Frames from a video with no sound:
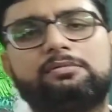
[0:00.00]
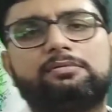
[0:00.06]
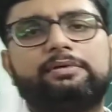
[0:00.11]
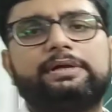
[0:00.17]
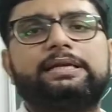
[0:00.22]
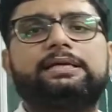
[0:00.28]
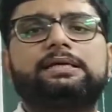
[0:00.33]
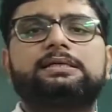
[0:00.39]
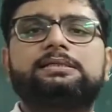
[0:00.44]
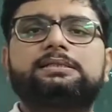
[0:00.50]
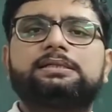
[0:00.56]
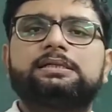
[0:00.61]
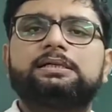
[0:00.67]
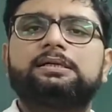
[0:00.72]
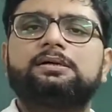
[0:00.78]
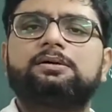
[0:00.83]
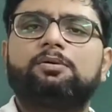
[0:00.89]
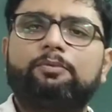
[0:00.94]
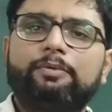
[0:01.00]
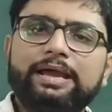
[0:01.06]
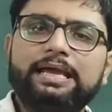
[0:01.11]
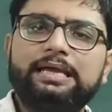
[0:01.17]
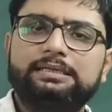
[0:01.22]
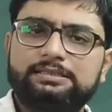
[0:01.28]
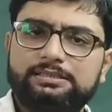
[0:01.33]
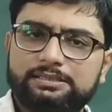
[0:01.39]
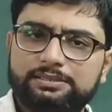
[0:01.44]
various
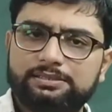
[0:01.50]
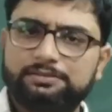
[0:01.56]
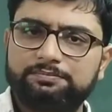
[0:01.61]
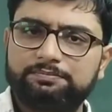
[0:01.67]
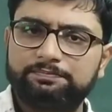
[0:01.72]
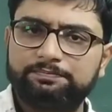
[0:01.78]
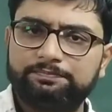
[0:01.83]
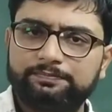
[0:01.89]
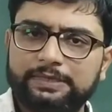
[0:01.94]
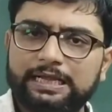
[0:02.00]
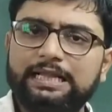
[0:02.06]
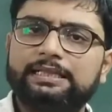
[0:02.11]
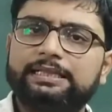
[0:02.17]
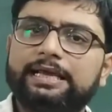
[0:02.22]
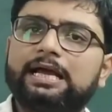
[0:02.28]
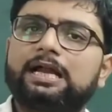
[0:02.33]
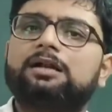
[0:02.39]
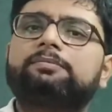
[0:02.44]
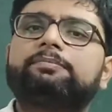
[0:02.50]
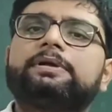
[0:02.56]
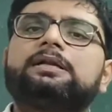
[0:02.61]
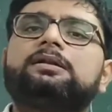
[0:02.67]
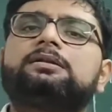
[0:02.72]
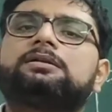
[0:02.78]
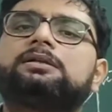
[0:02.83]
ways and they had been